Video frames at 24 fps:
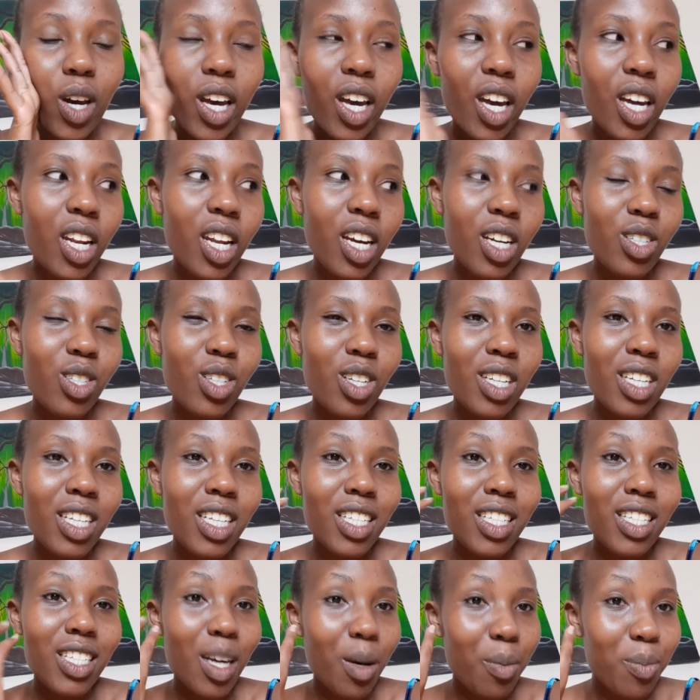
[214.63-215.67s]
I had
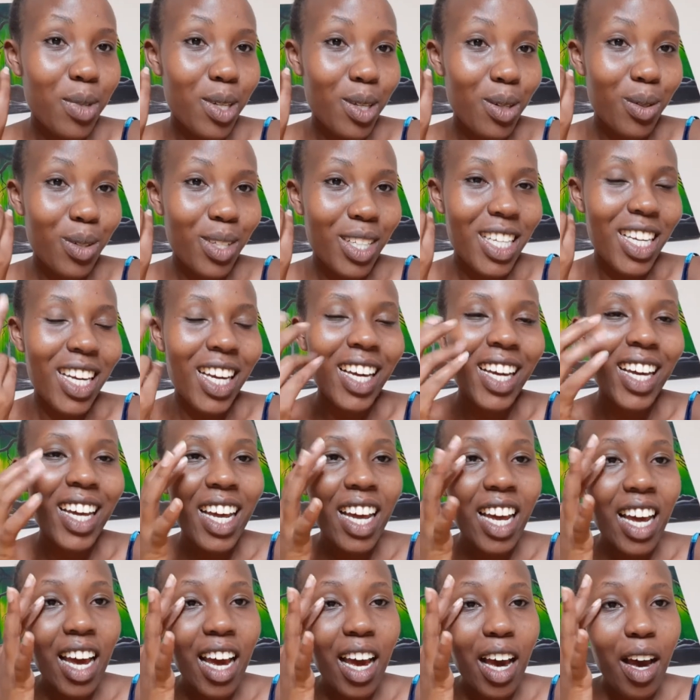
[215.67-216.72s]
actually tapped out
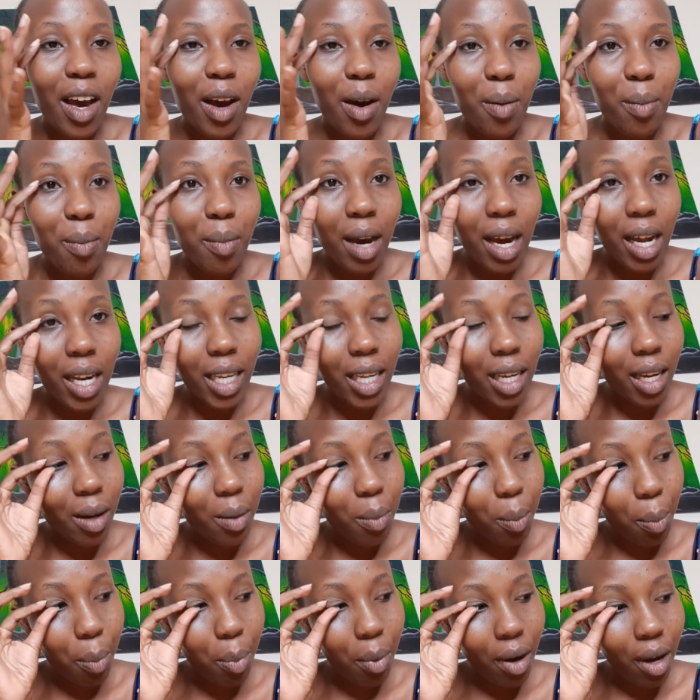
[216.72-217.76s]
earlier,
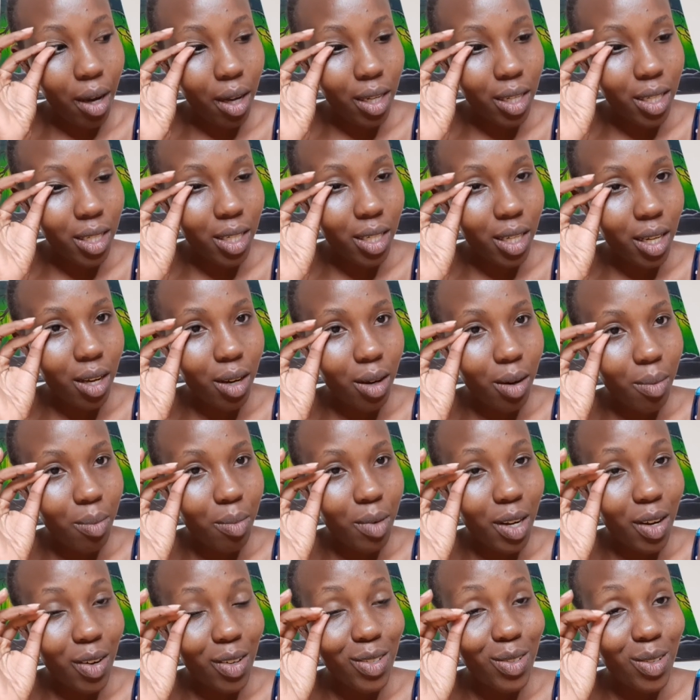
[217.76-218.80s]
but
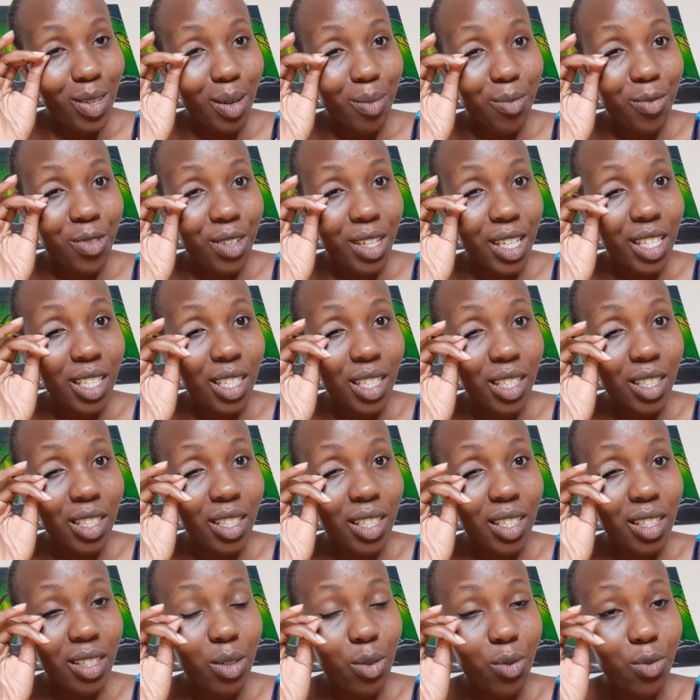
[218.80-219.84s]
now is when I'm finishing
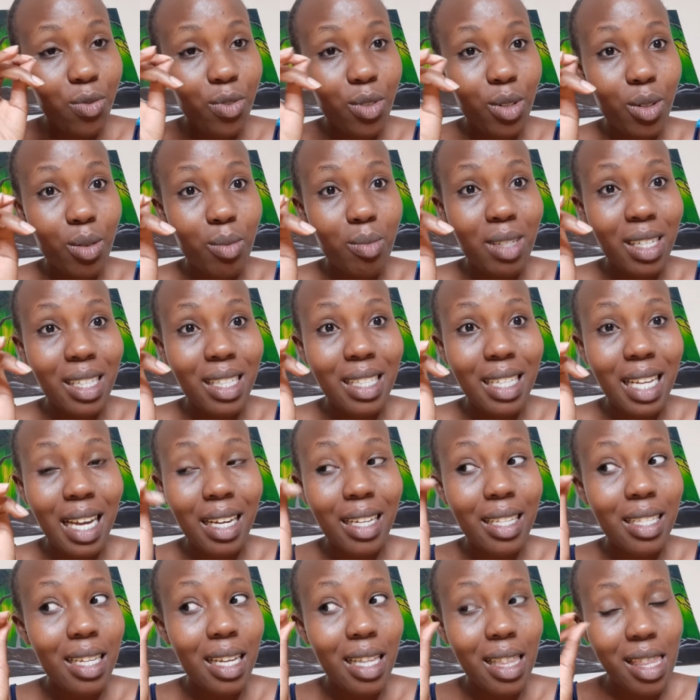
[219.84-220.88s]
to film. It's like
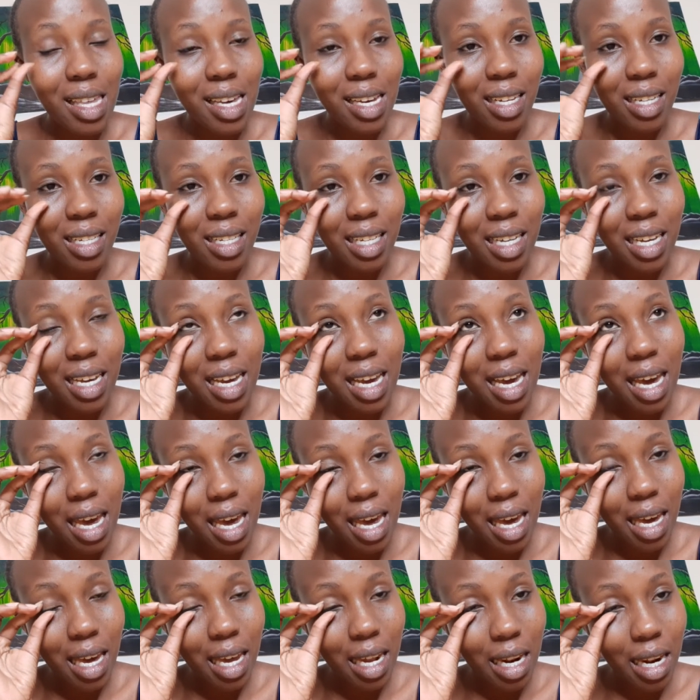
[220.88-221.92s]
10:30,
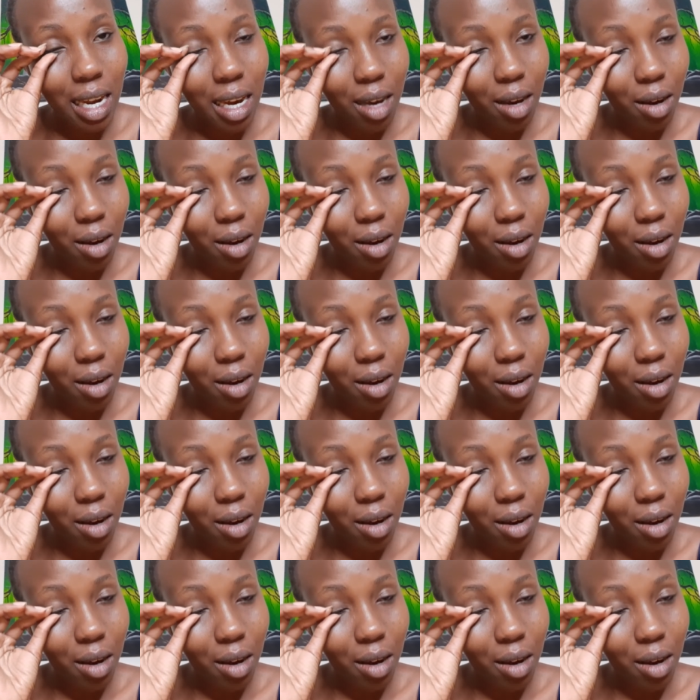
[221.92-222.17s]
and